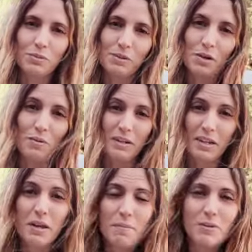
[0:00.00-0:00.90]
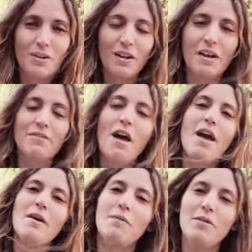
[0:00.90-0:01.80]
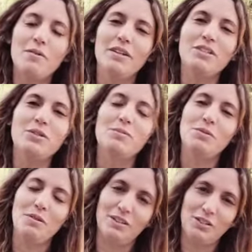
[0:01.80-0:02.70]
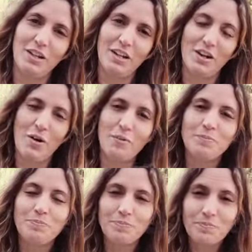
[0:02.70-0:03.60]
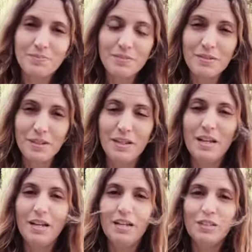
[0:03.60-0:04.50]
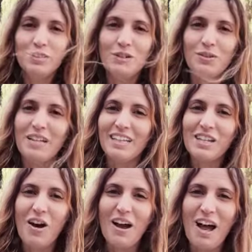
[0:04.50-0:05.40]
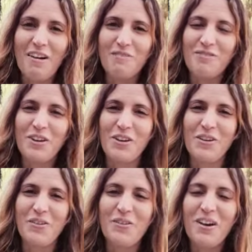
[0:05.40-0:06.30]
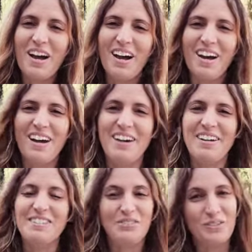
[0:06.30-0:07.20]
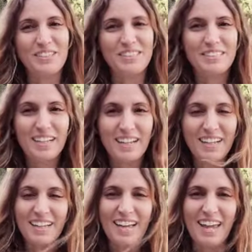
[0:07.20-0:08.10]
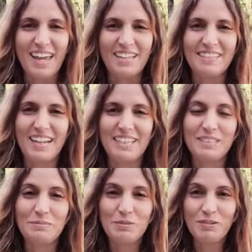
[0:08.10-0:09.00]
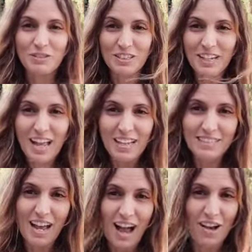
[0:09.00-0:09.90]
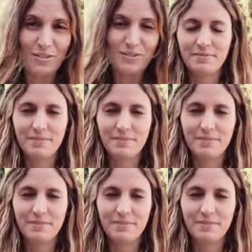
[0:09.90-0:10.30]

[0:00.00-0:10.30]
that you want to keep in your life and what relationships you want to let go. So that's all I have for you, Taurus. And let's move on to the last house,